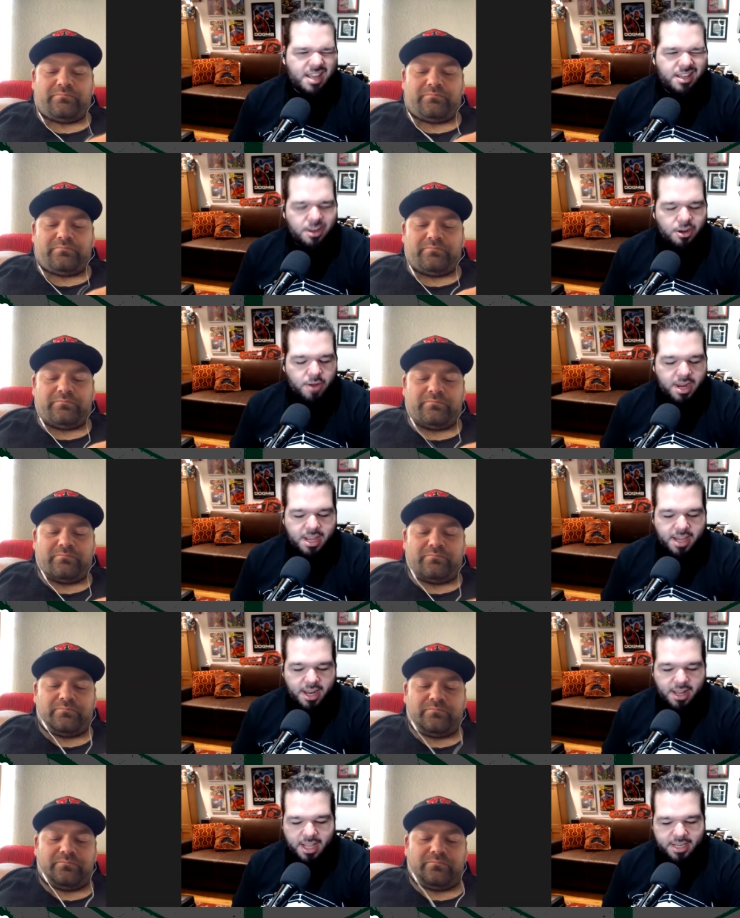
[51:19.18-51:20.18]
Speaker 1: you know, any kind
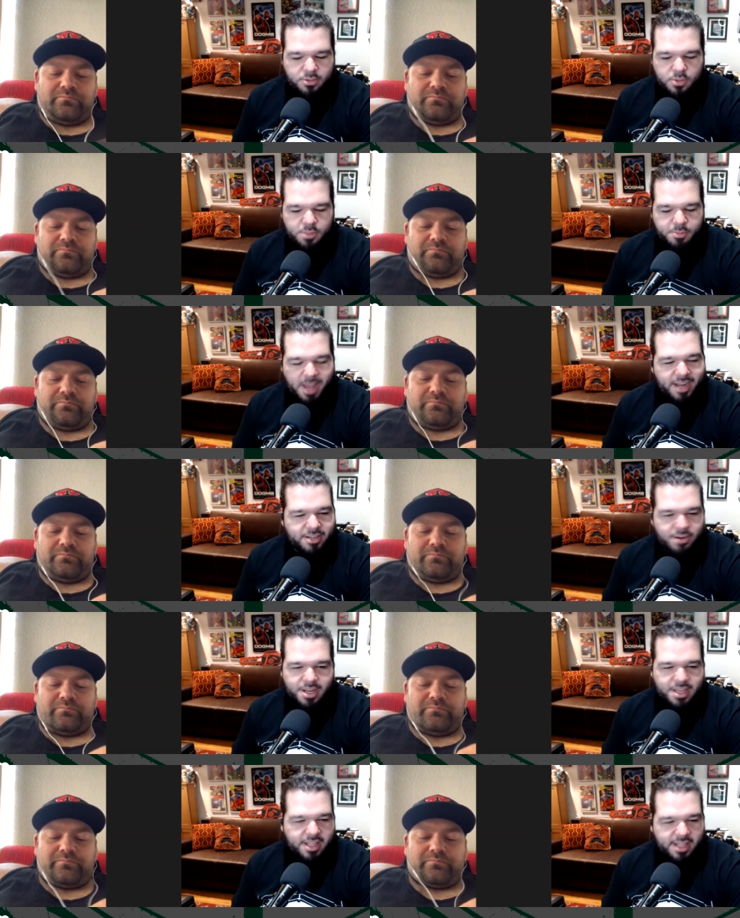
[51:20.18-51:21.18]
of like disrespect or
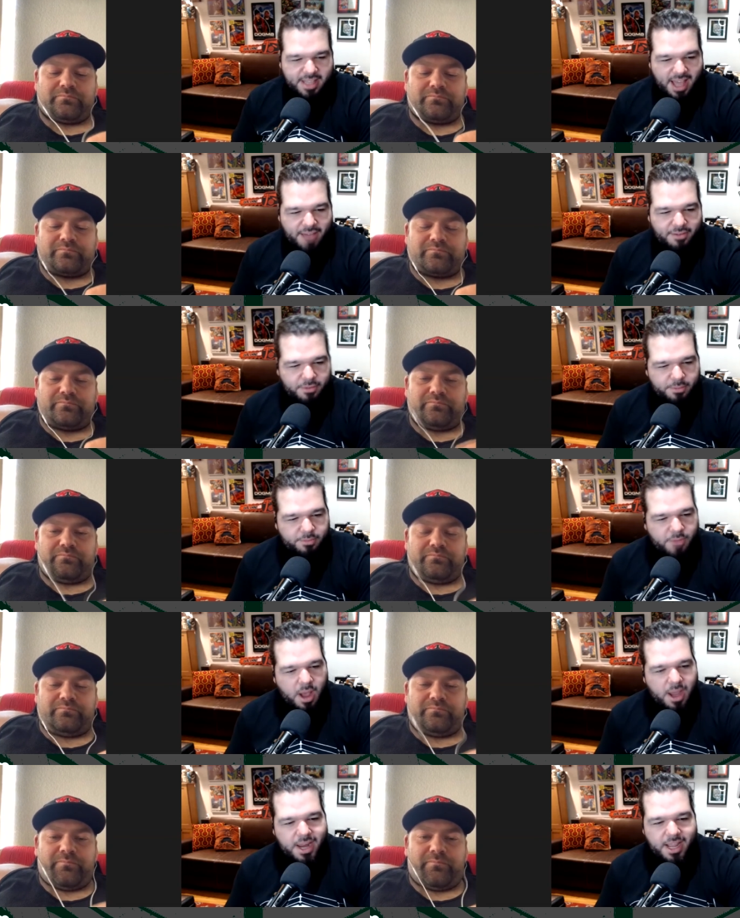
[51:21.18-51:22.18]
anything like that from
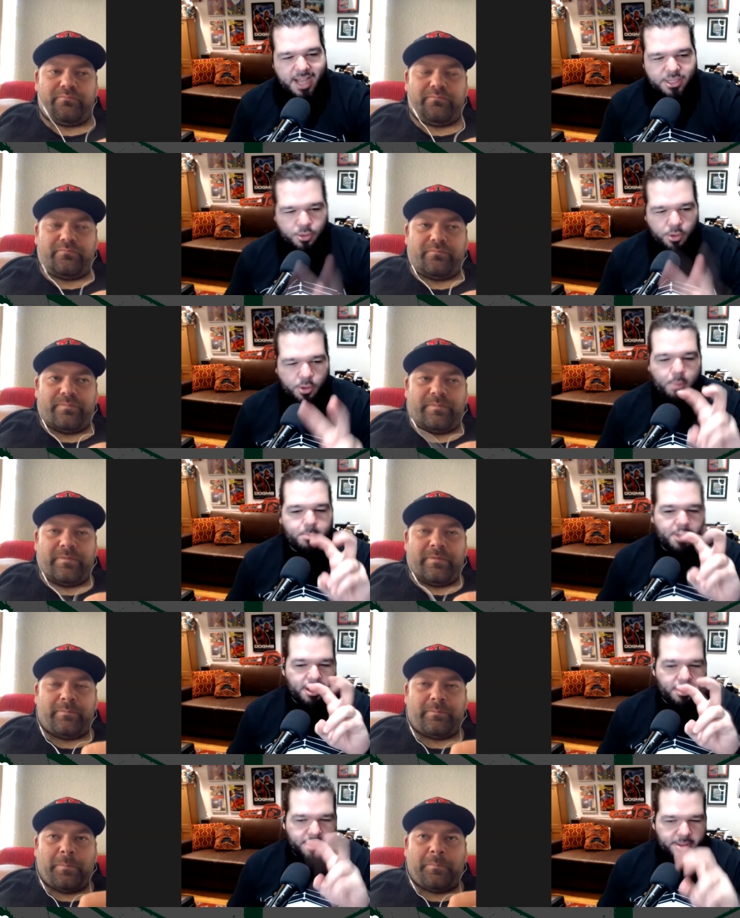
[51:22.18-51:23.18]
any guys who are quote
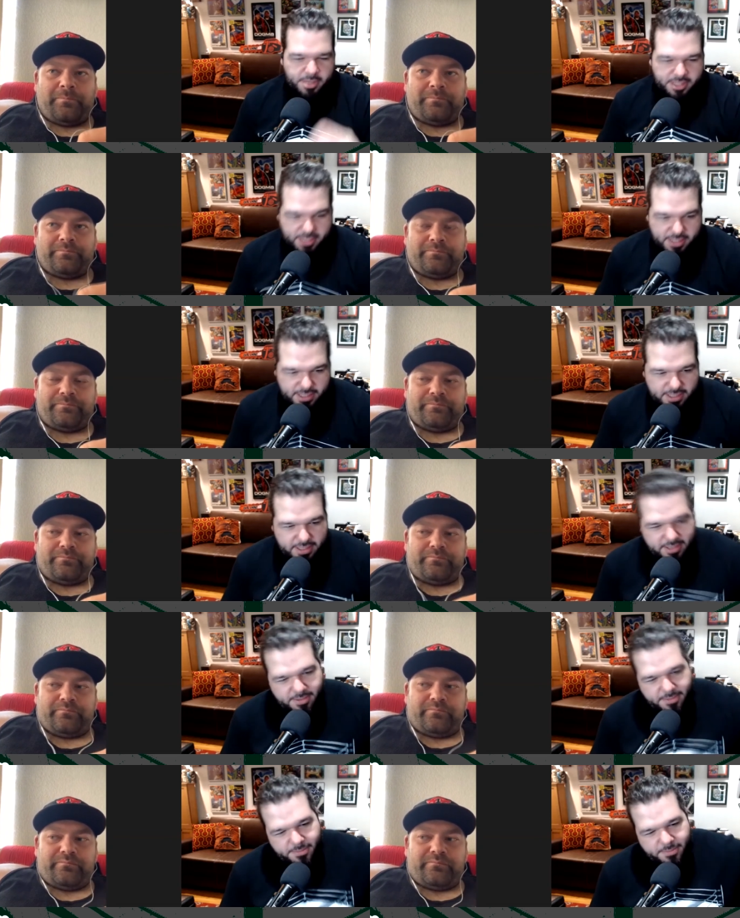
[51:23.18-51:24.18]
bigger in the business.
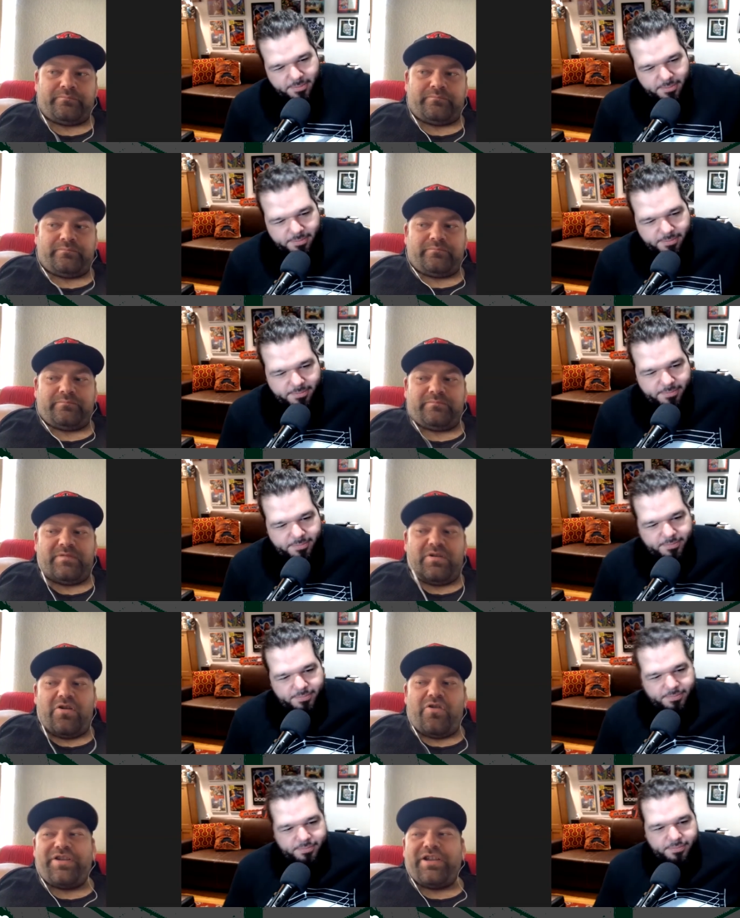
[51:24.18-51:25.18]

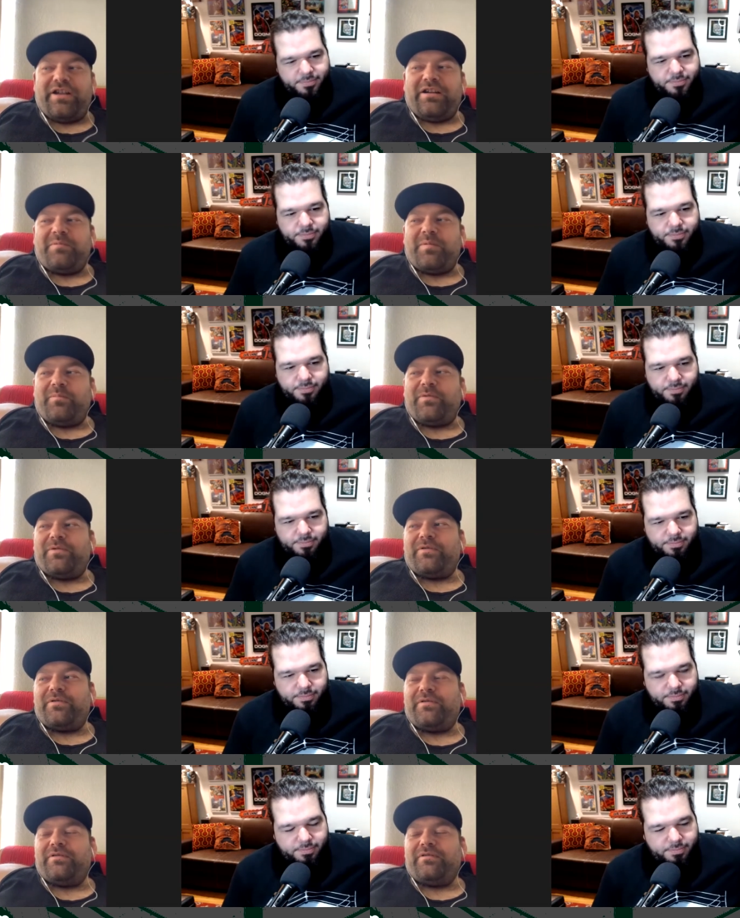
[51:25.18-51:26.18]
Oh
Speaker 2: yeah, I remember
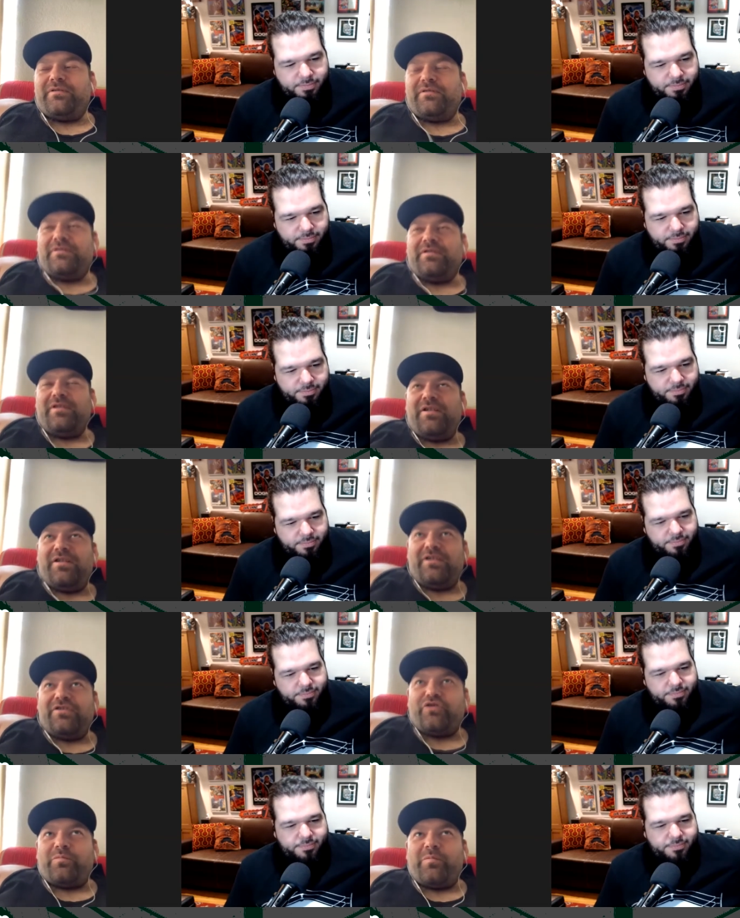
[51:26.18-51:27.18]

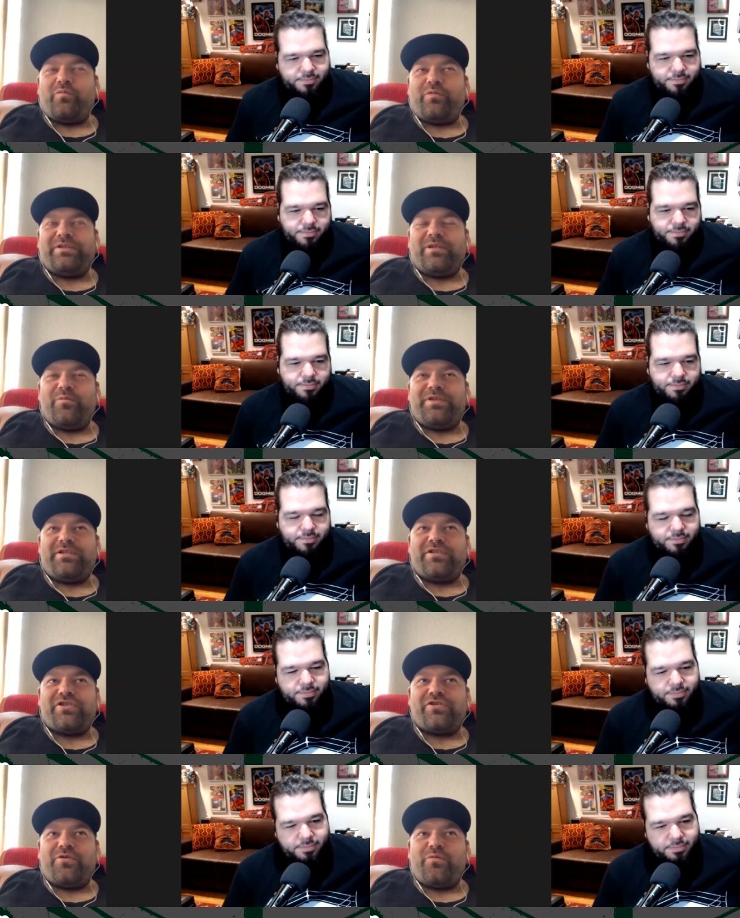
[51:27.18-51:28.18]
remember one time we did a
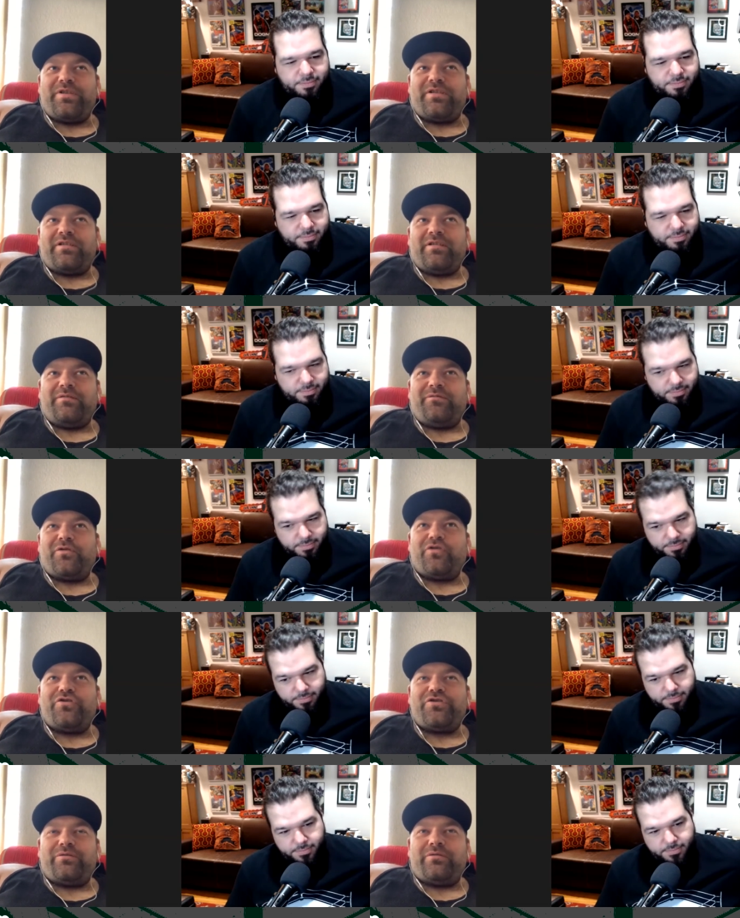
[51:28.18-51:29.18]
show with uh,
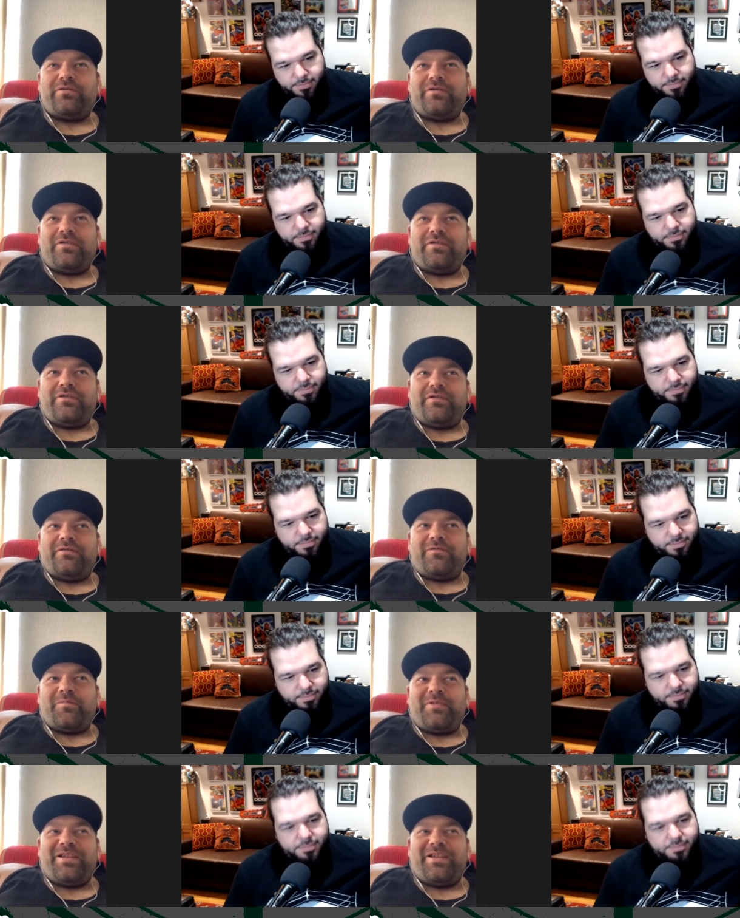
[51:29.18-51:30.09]
Virgil from the